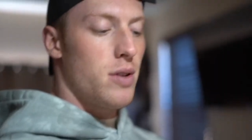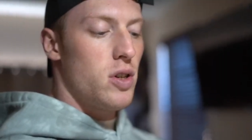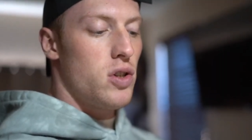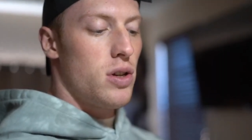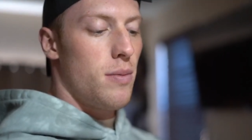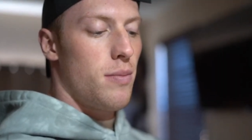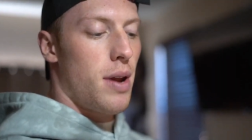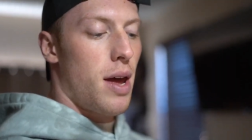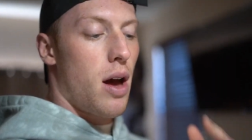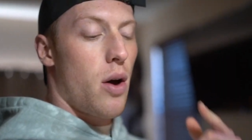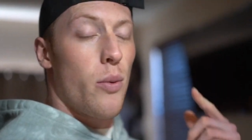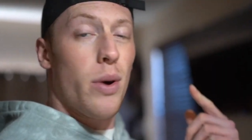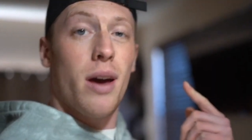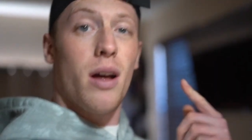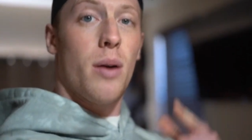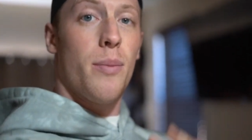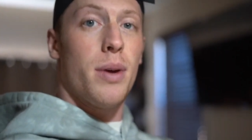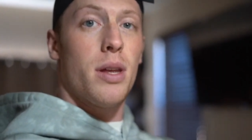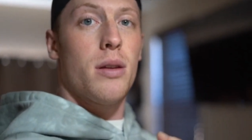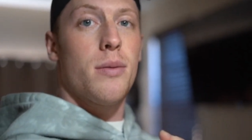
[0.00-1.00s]
the gym now, we
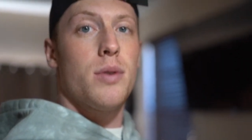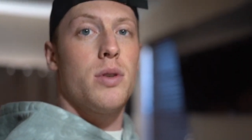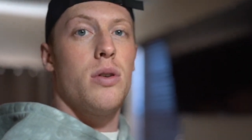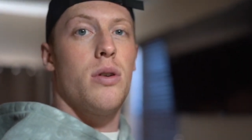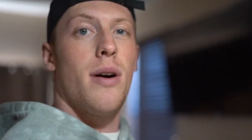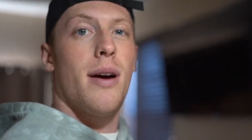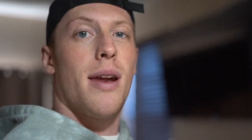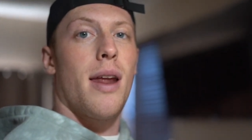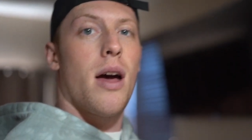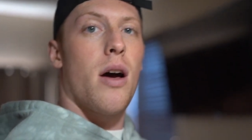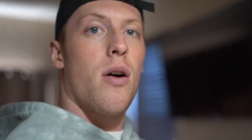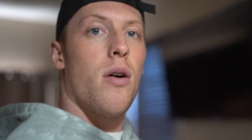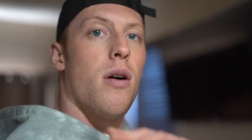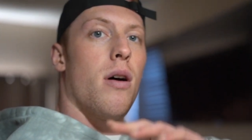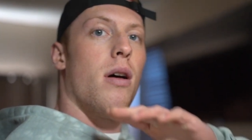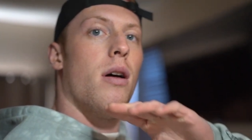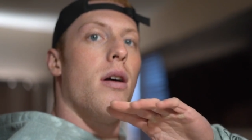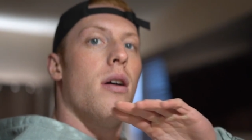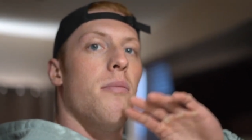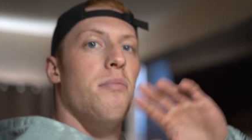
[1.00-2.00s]
got a meal number two right now.
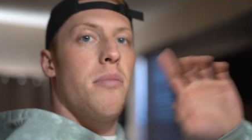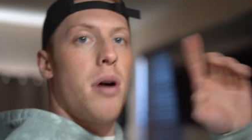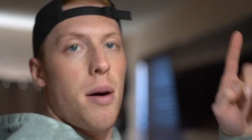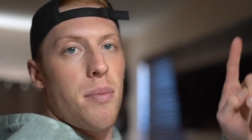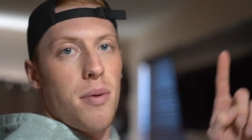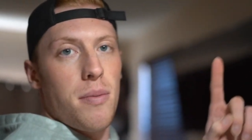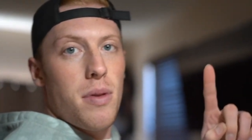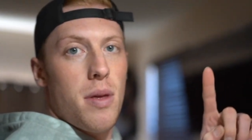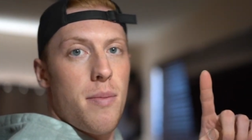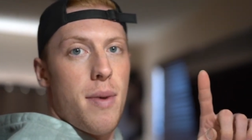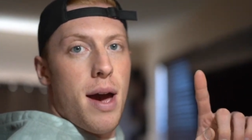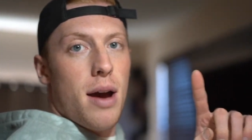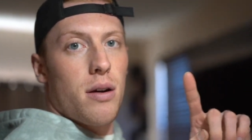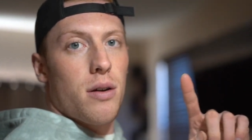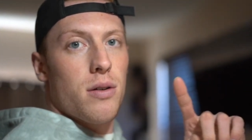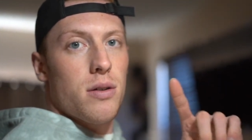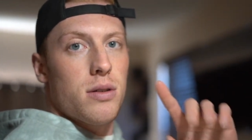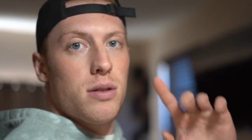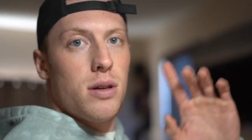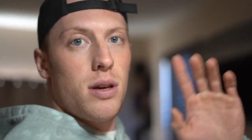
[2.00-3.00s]
Pop up the
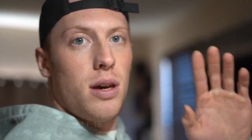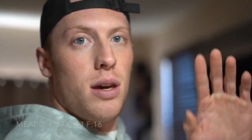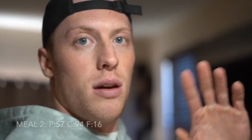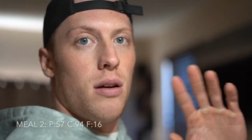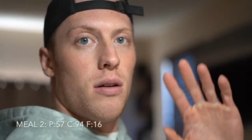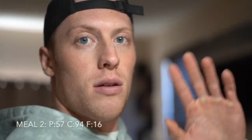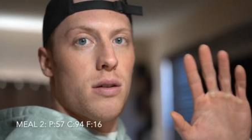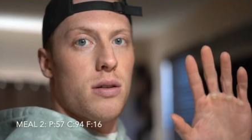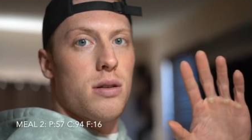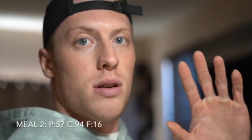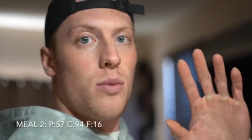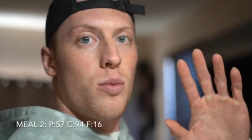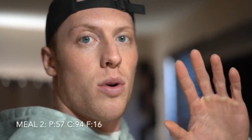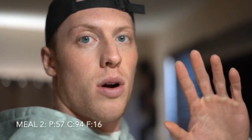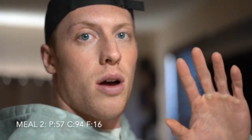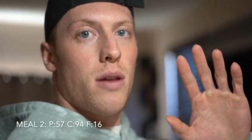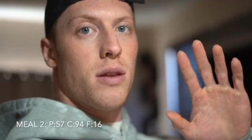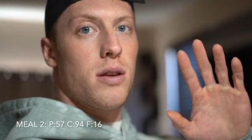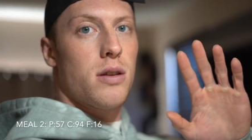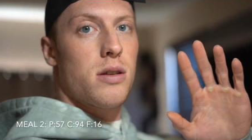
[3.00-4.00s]
macros here
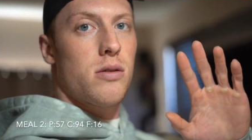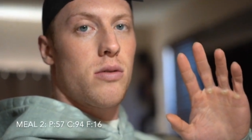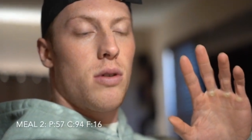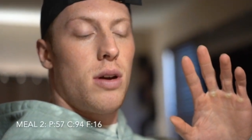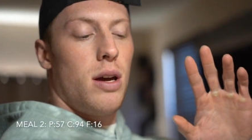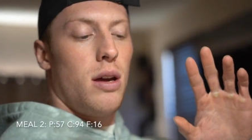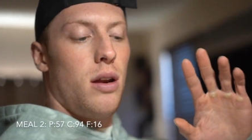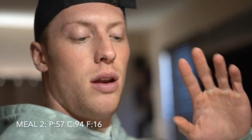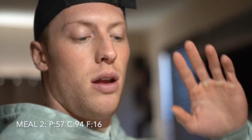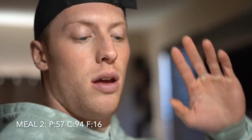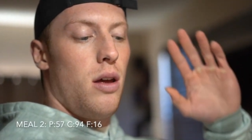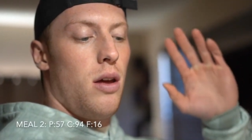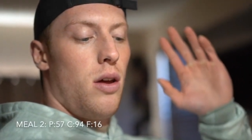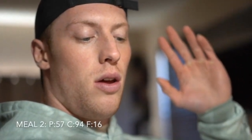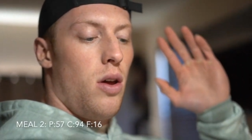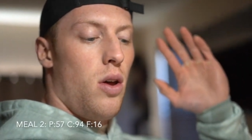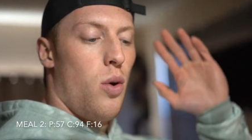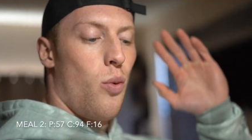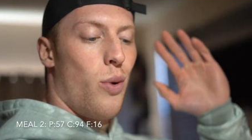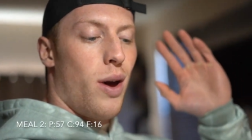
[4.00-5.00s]
somewhere on the screen.
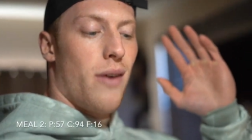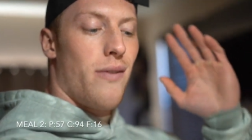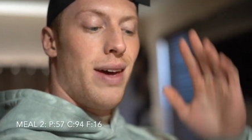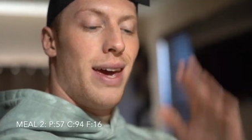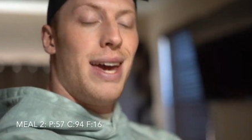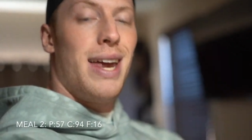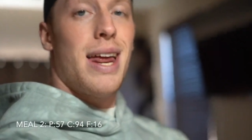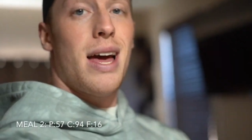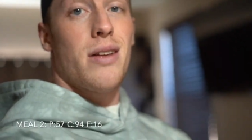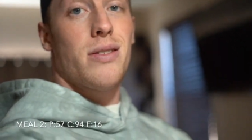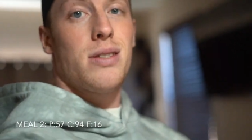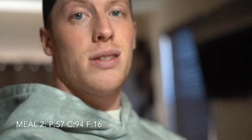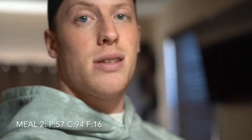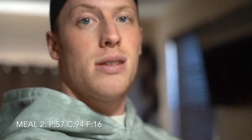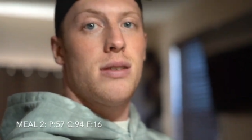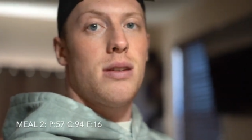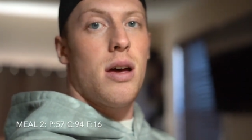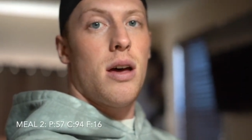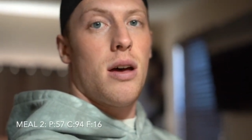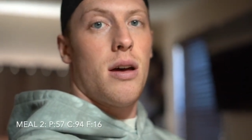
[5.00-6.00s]
We have eight
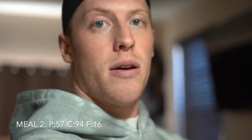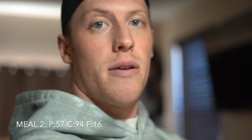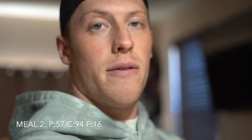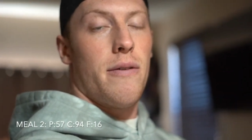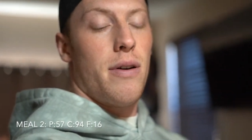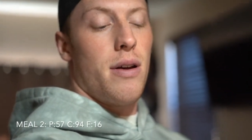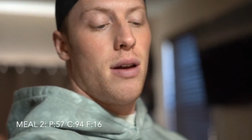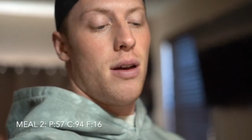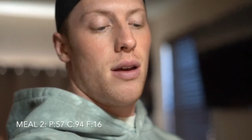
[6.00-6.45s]
ounces of